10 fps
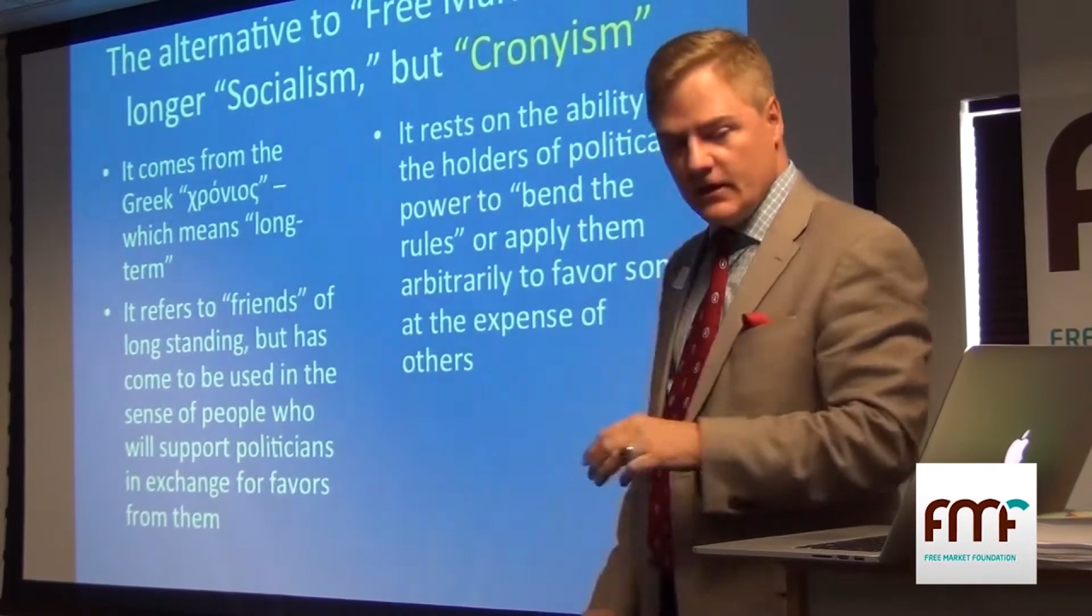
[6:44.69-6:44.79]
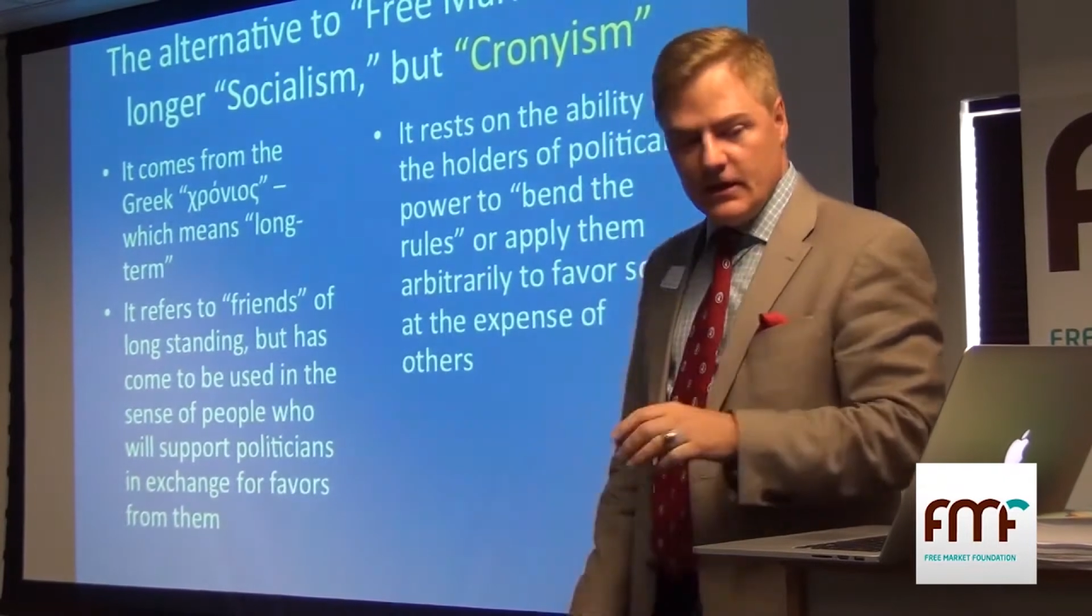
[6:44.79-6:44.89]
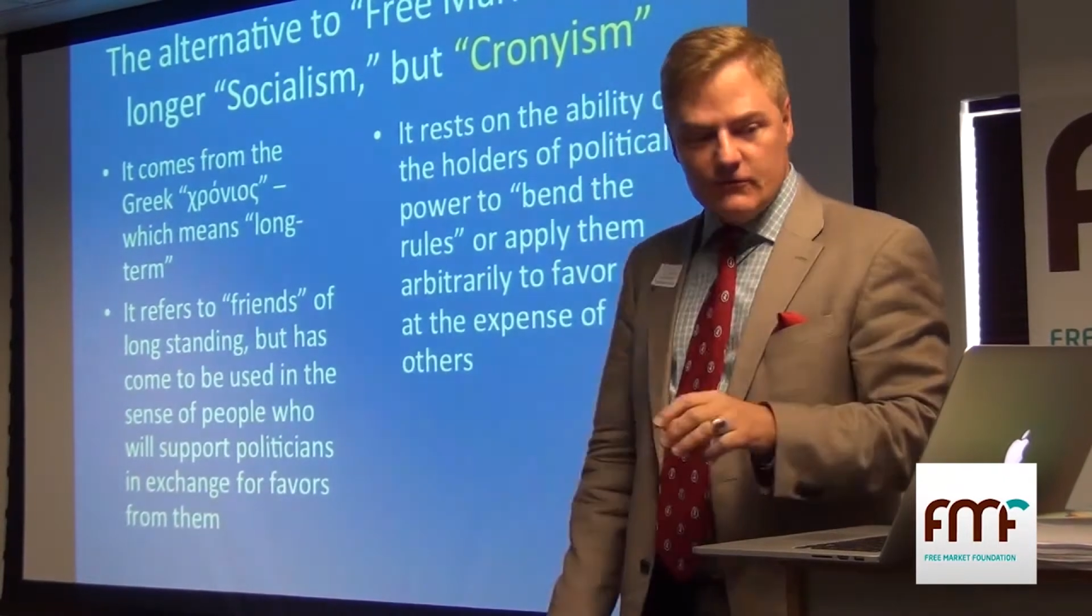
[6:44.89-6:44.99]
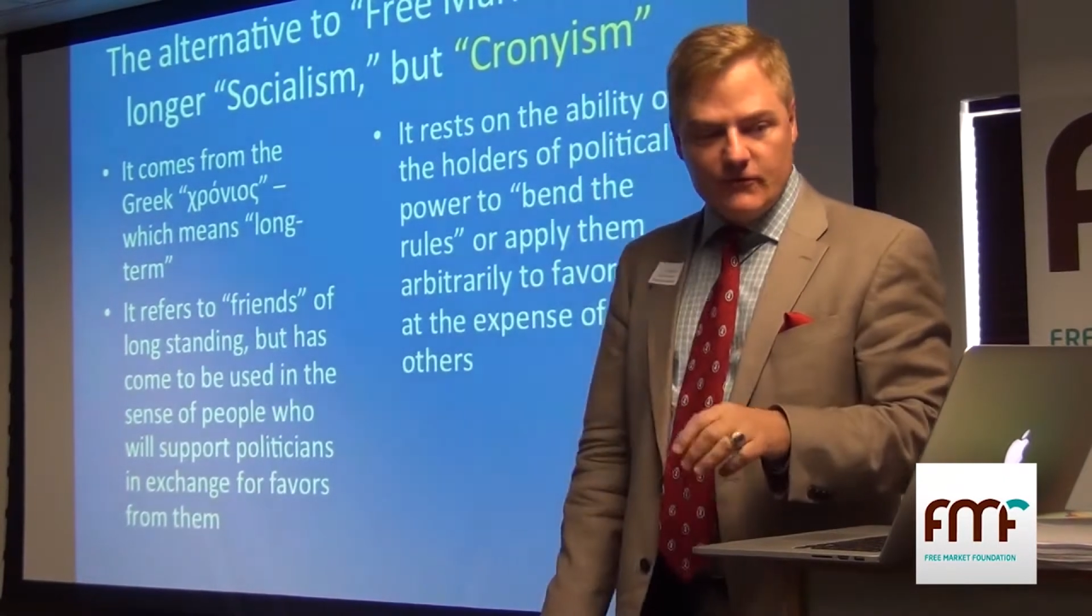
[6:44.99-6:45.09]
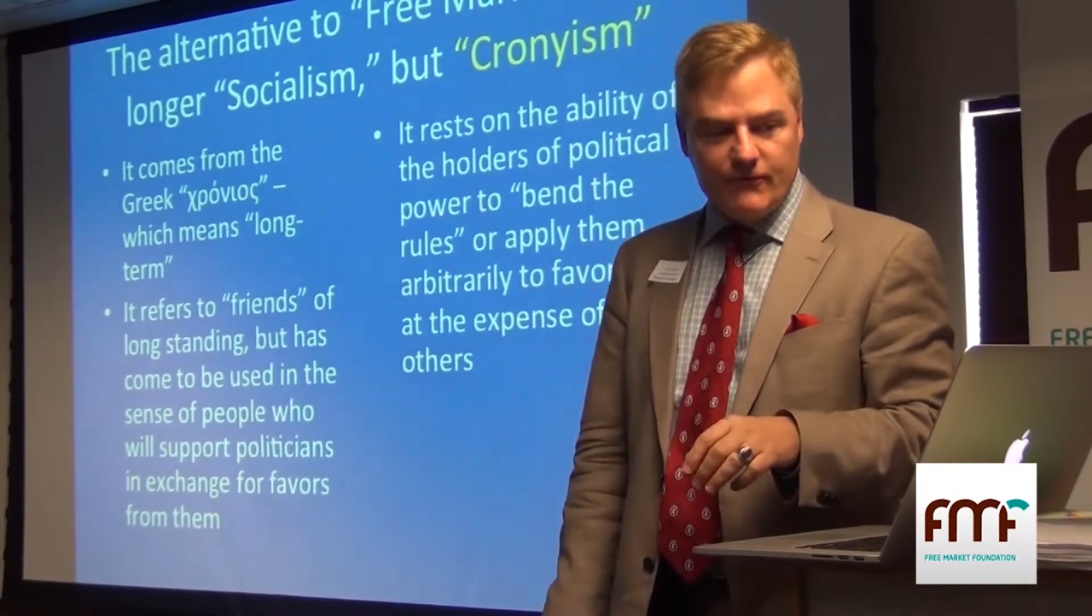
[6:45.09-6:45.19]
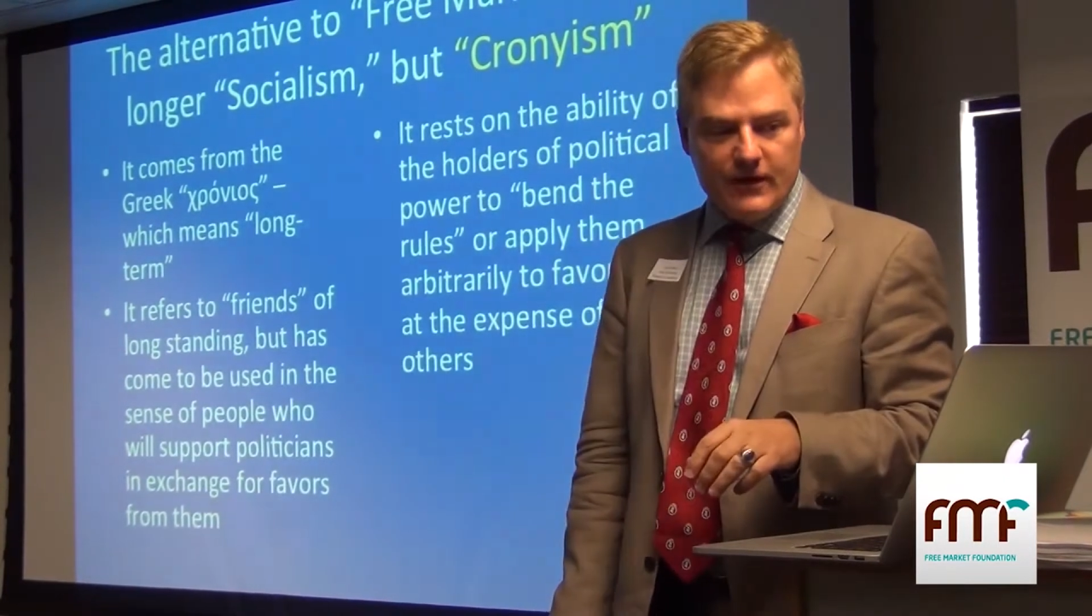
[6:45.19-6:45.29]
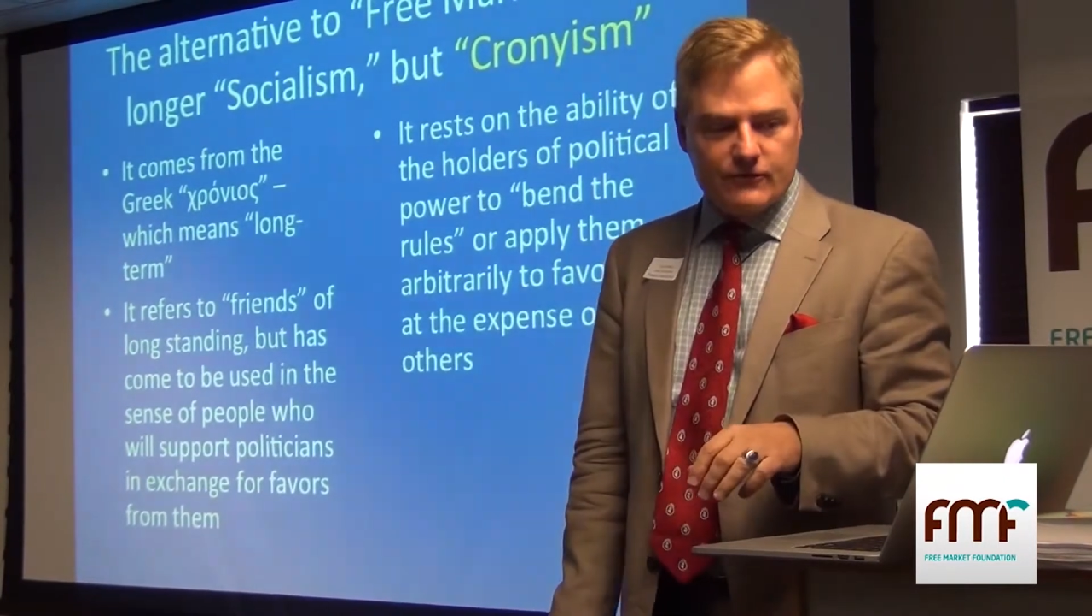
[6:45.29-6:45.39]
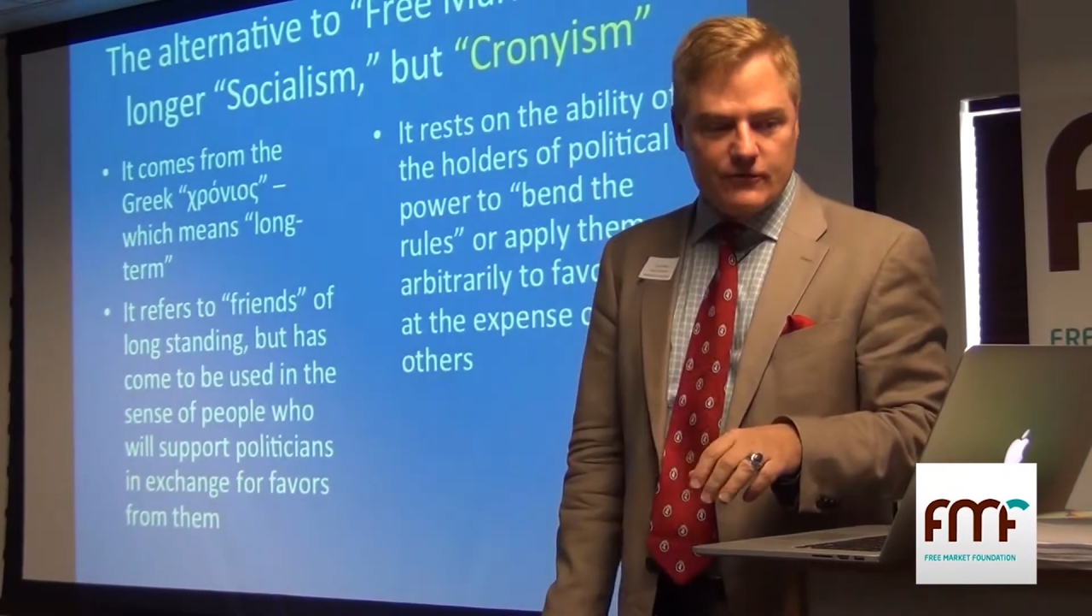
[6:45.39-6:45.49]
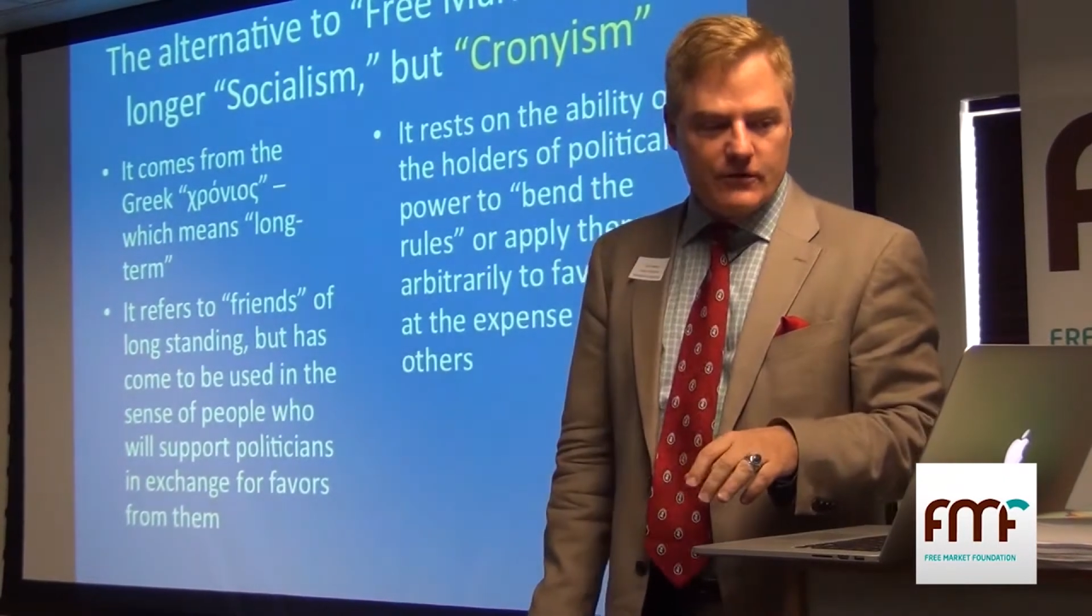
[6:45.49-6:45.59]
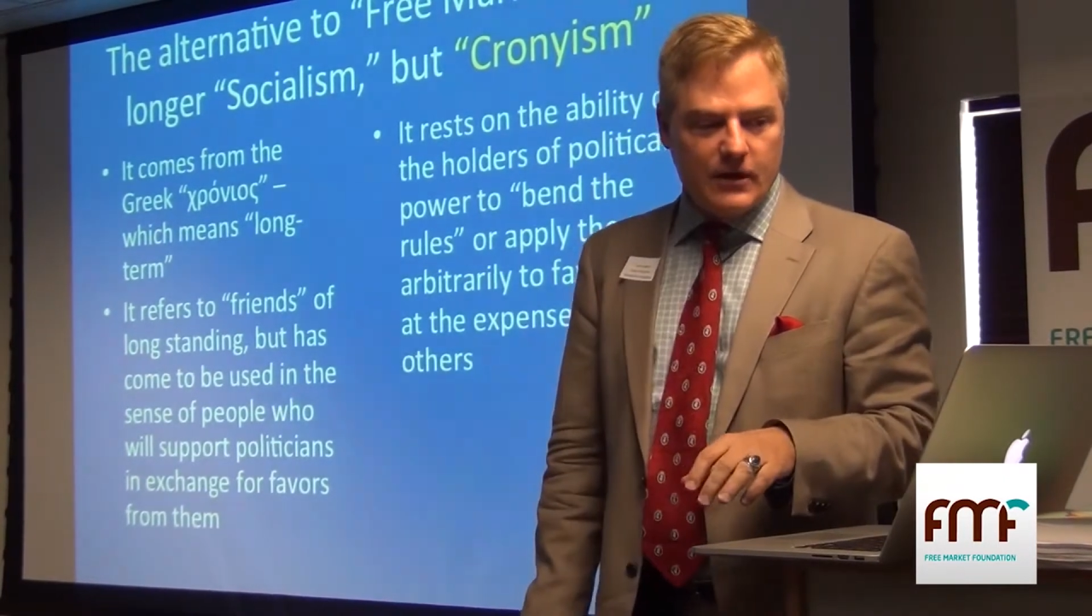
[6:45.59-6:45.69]
is a
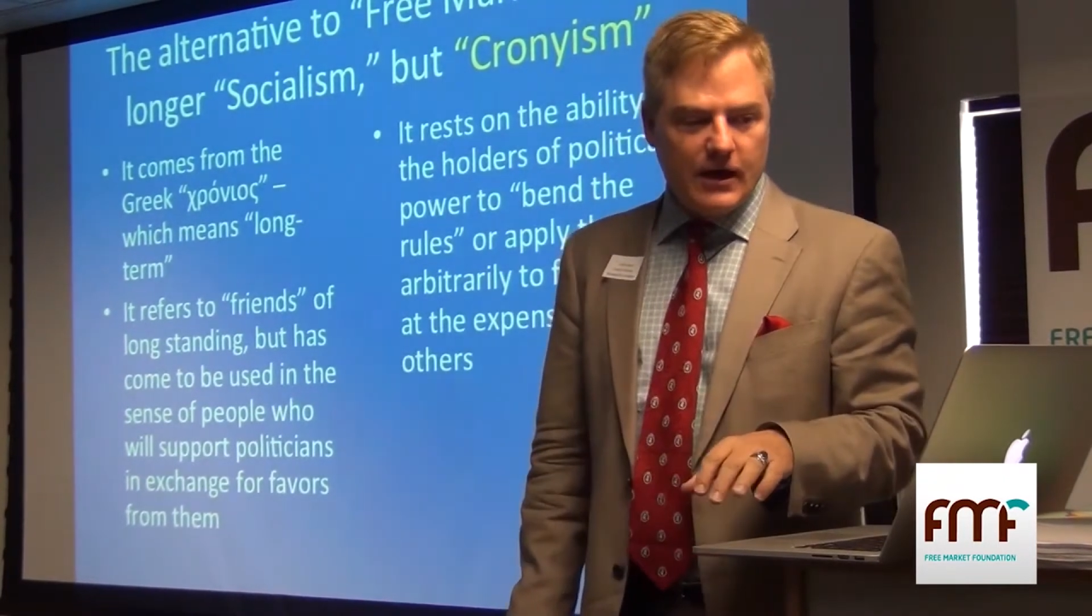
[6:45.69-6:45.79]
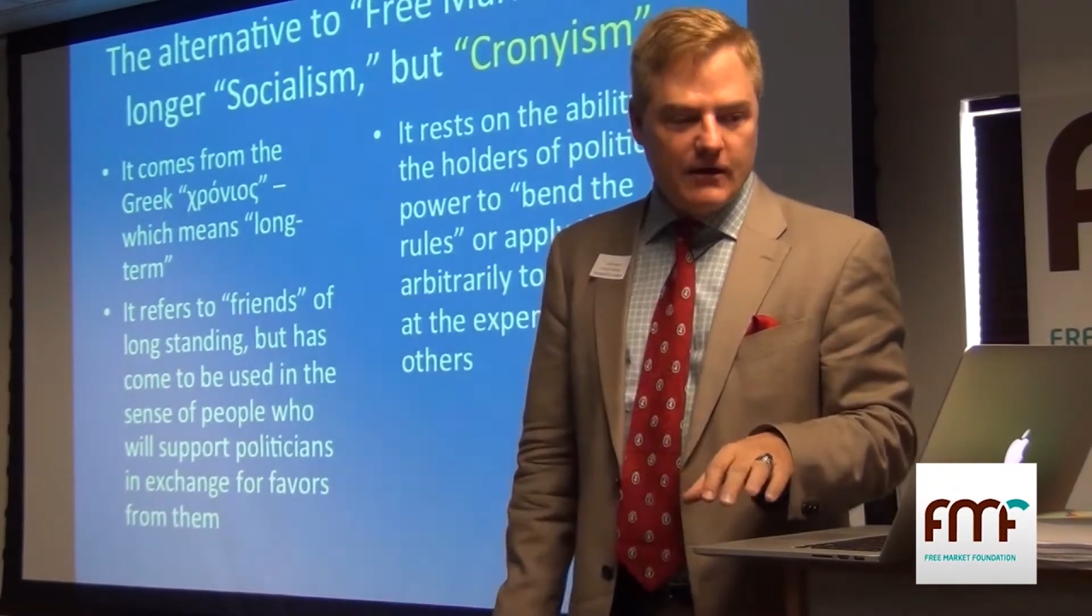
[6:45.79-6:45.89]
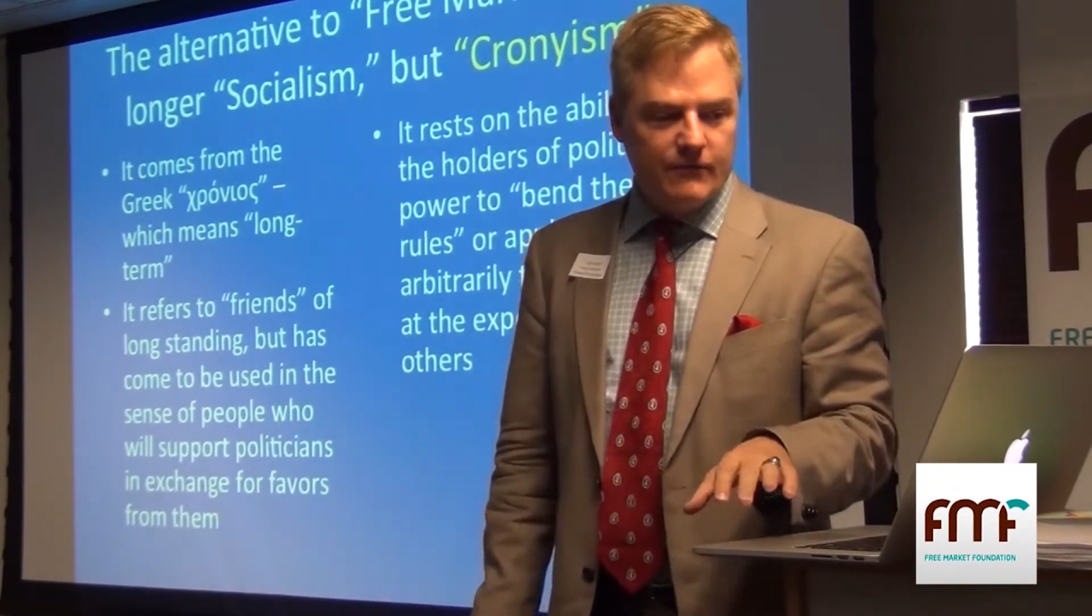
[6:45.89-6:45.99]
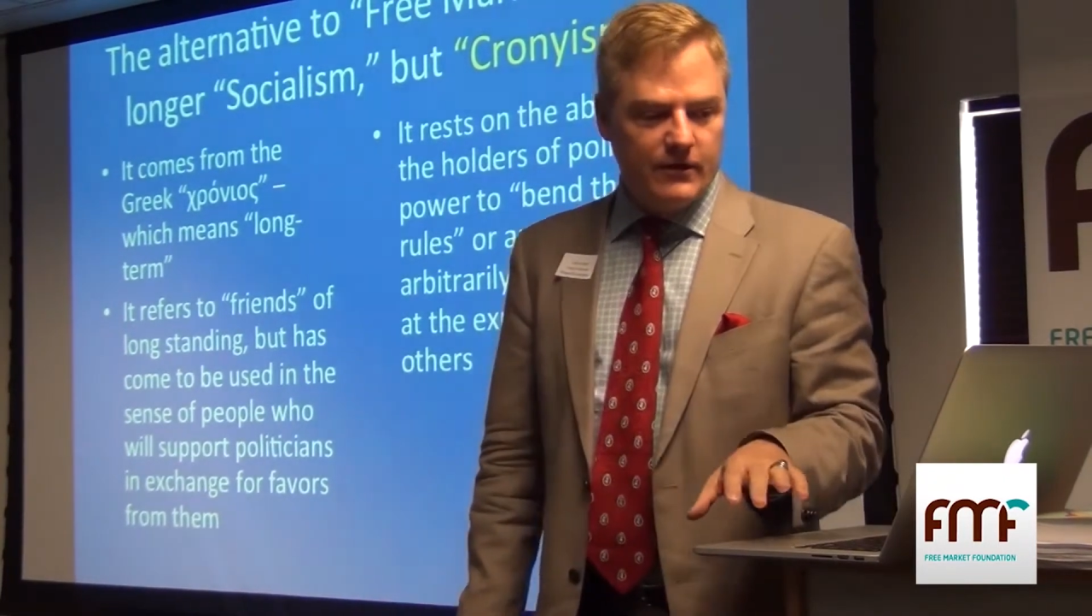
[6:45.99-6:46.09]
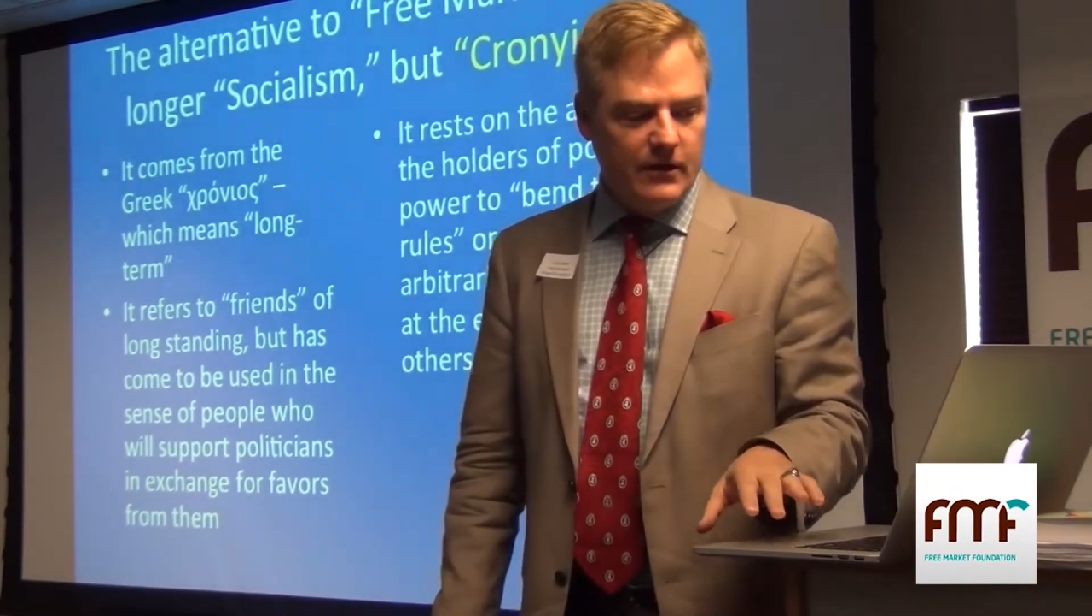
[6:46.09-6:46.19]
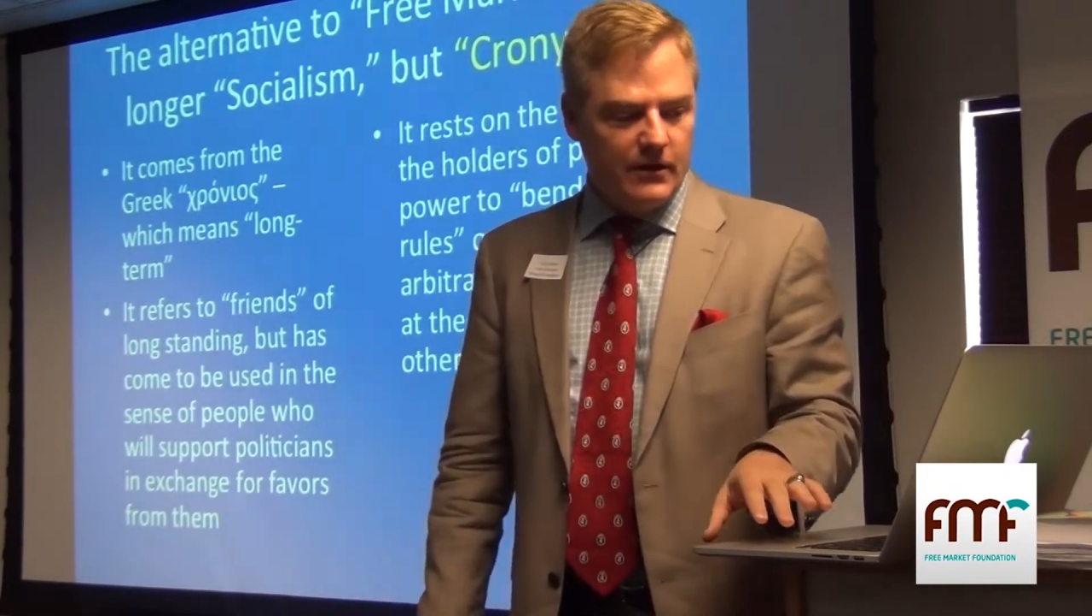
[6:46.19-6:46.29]
feature of